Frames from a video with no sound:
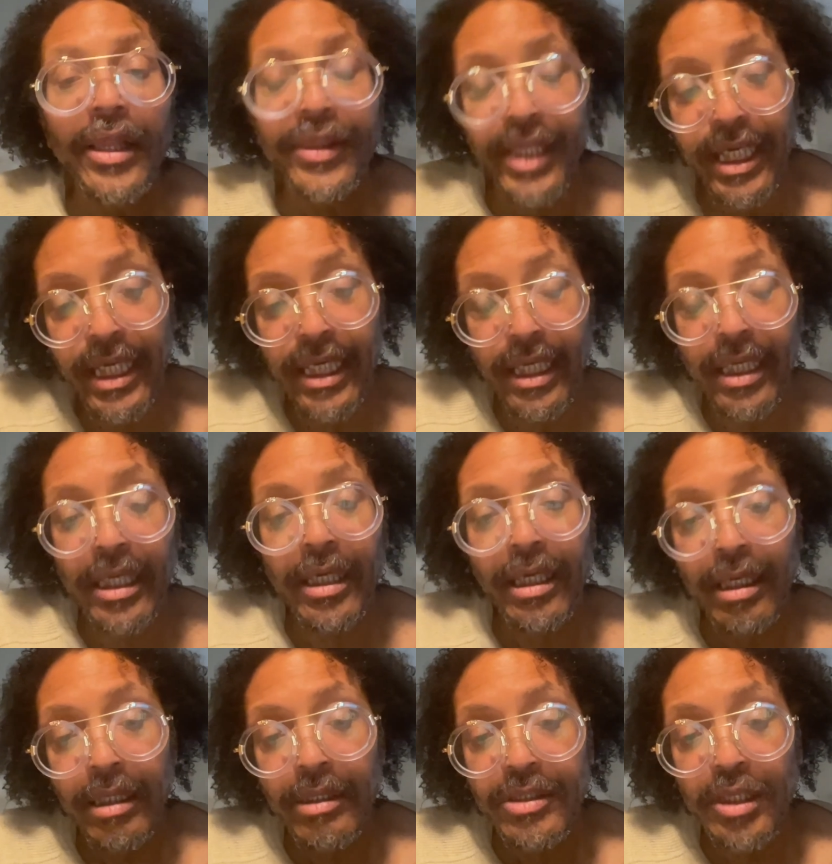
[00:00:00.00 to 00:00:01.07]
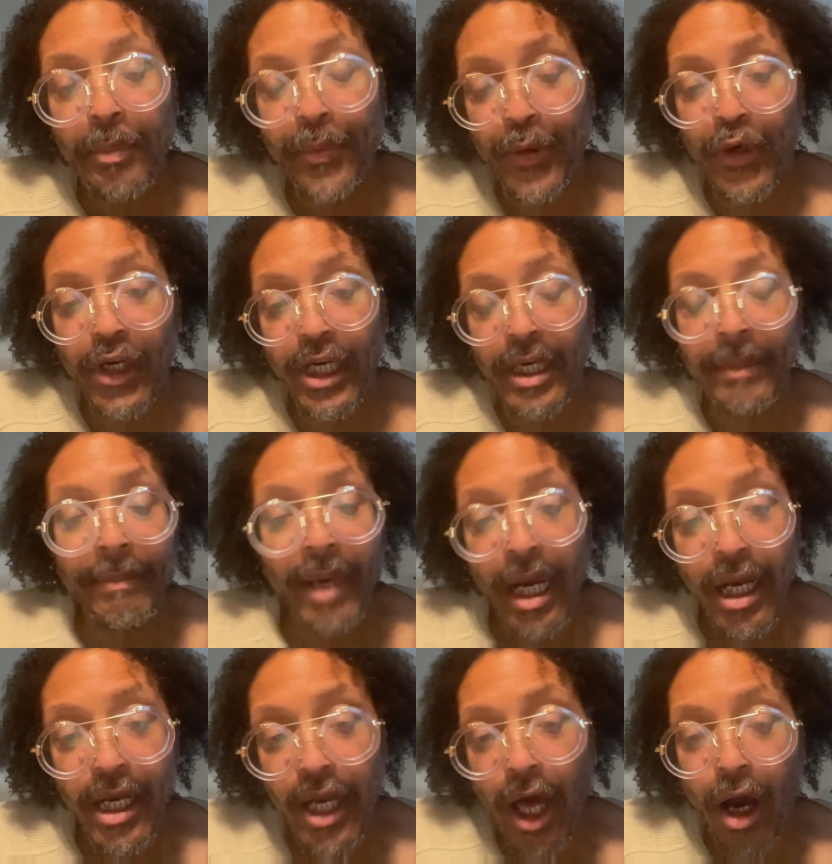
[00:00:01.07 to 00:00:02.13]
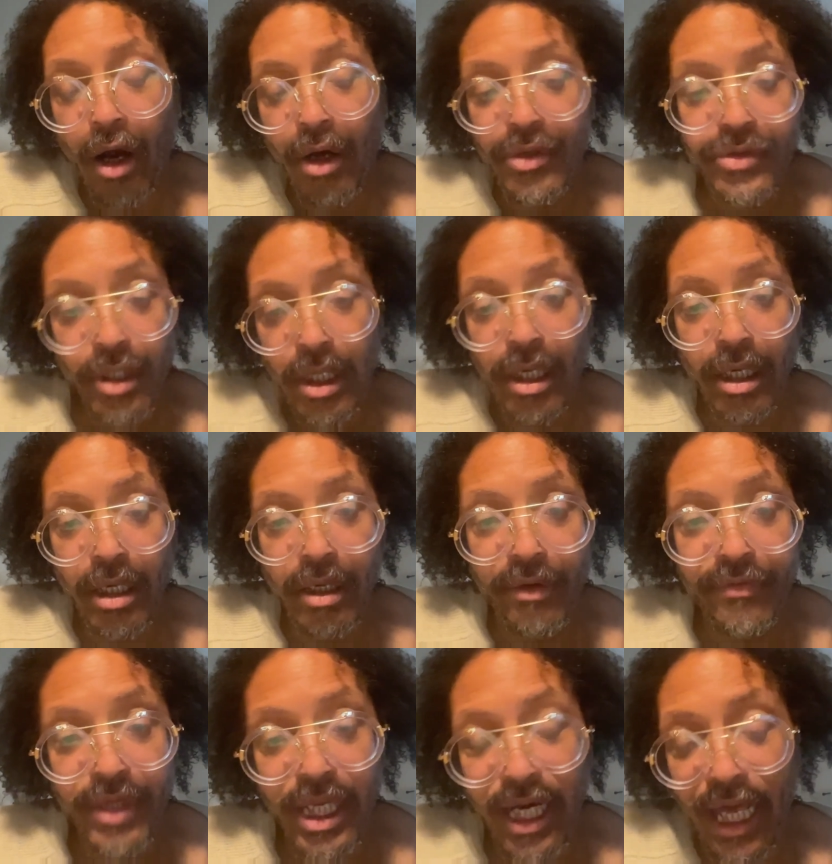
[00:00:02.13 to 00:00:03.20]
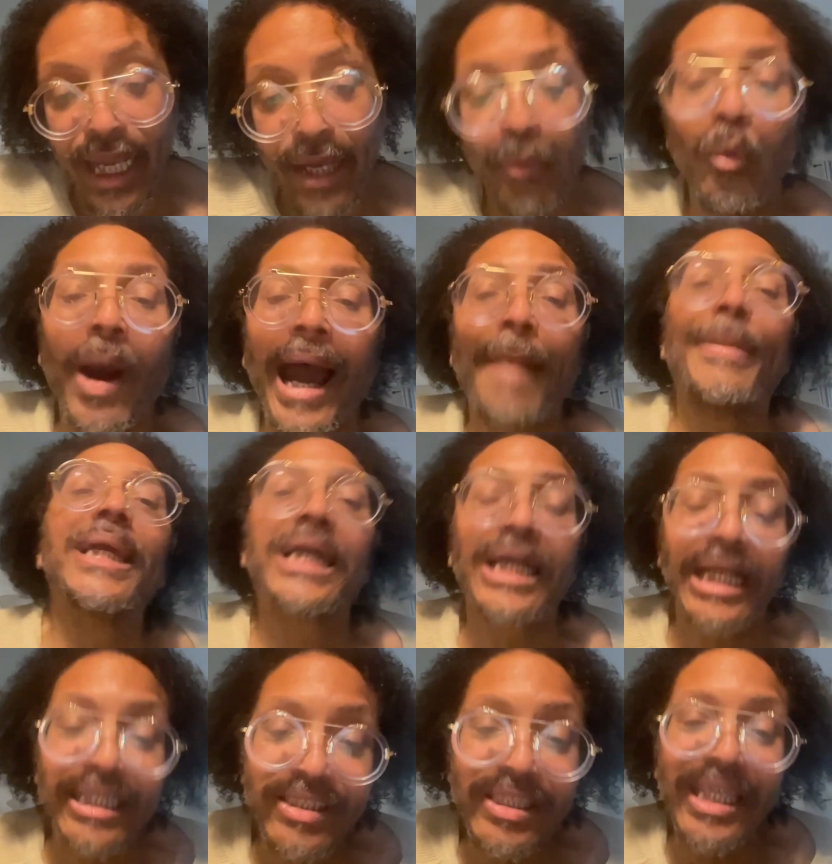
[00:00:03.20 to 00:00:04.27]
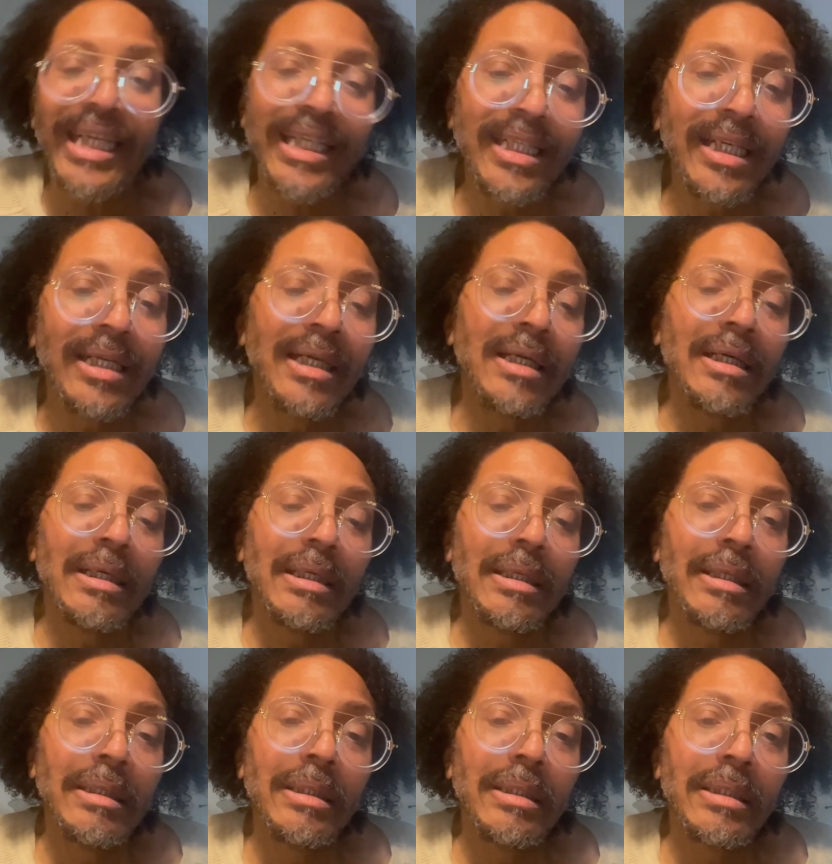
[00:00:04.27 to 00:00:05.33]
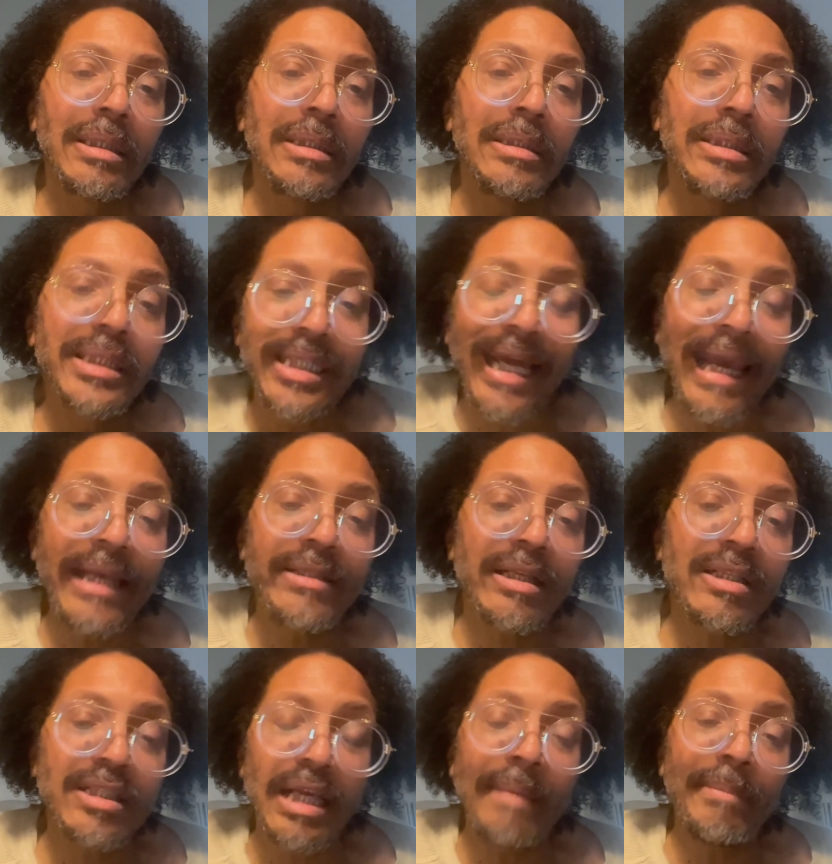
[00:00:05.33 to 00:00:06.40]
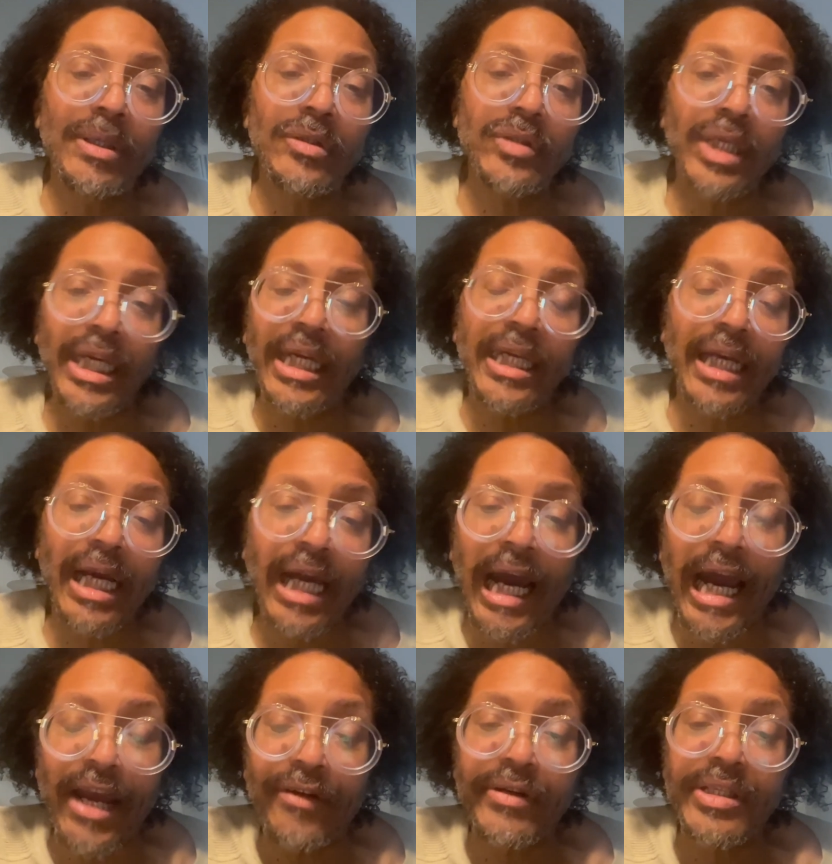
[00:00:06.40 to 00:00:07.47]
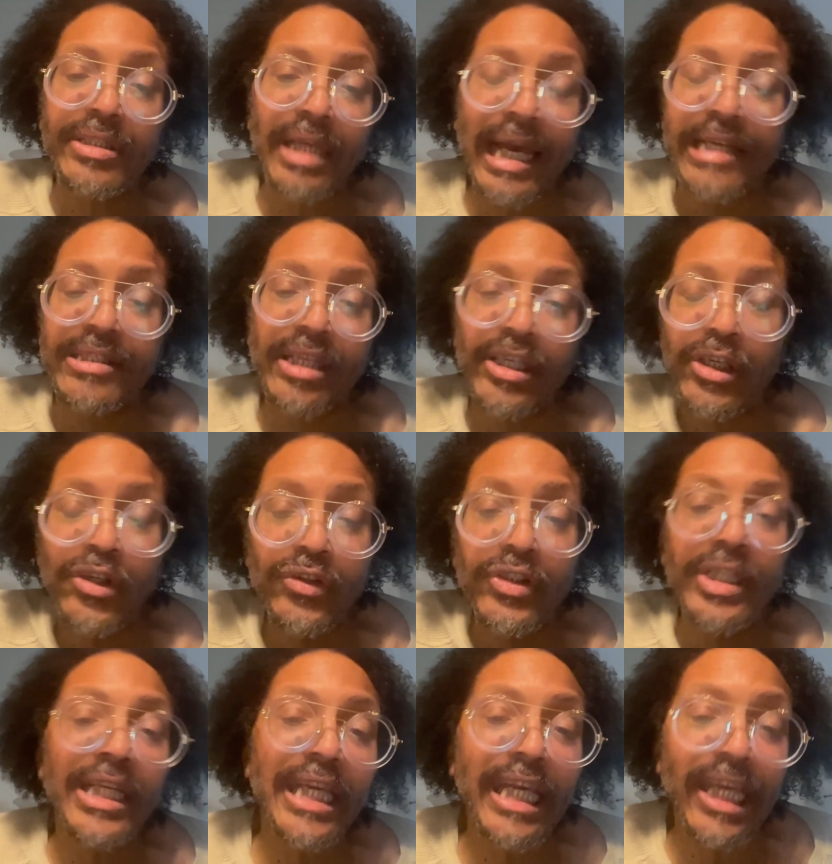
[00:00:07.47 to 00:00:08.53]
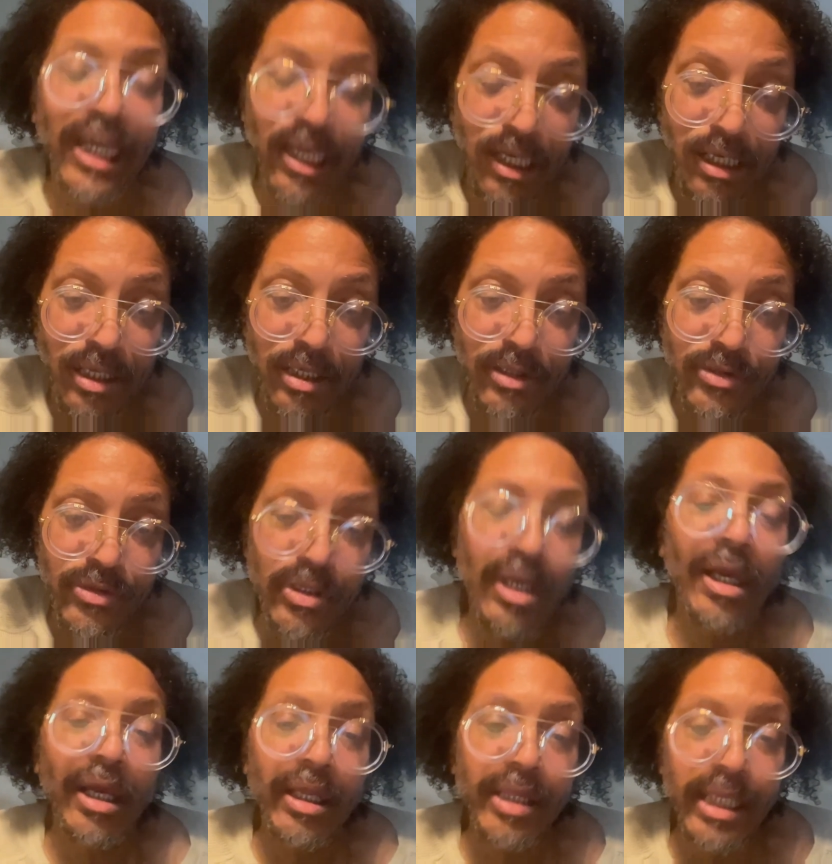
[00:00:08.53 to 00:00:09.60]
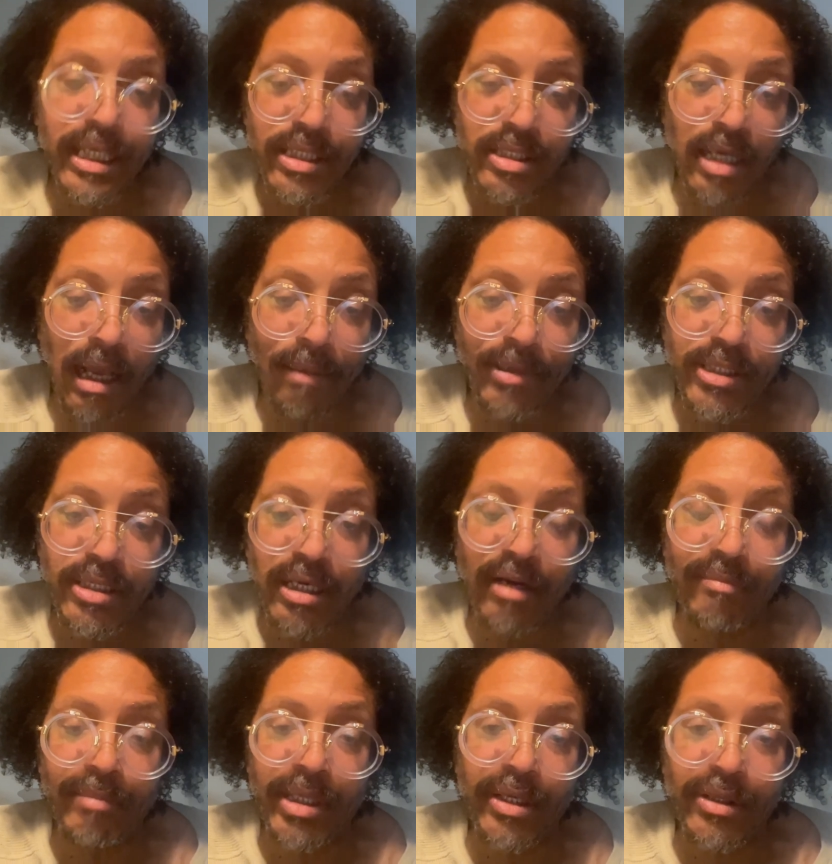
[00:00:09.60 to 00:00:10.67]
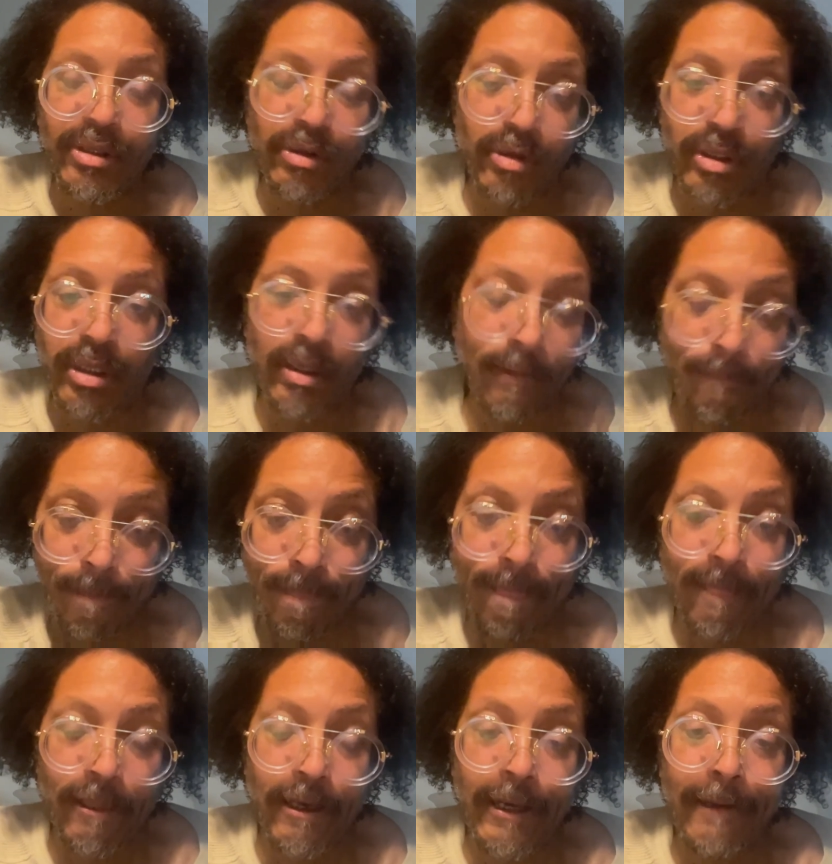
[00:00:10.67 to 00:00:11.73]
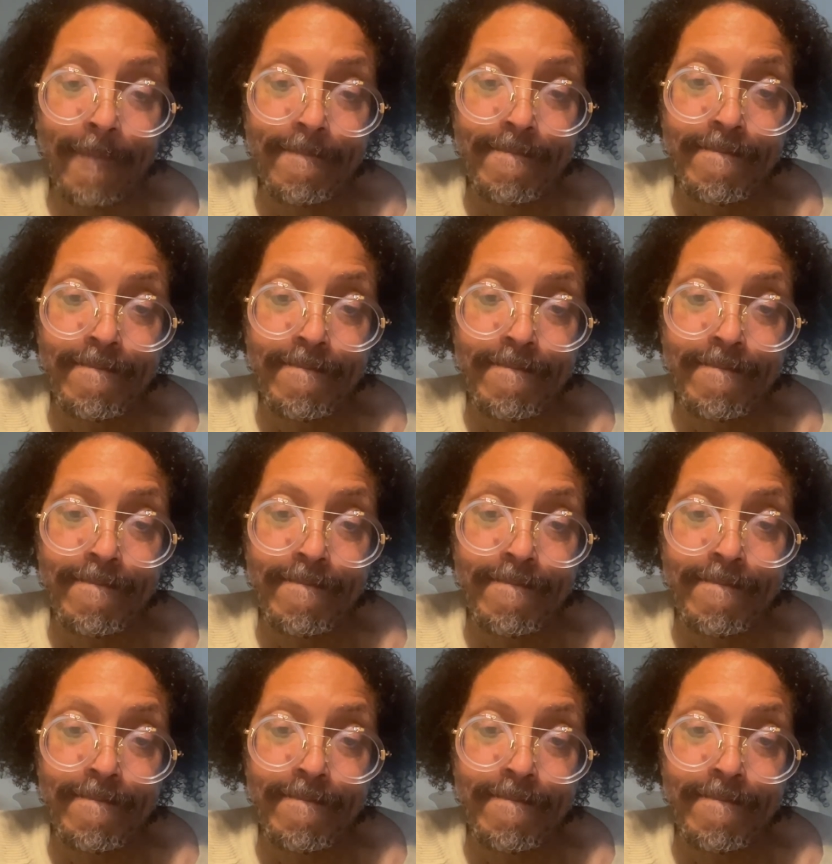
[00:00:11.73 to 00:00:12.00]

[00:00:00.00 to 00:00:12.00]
The supreme laws of the land. Why? Because the states assembled in a Congress as the union is the established government authority. Okay?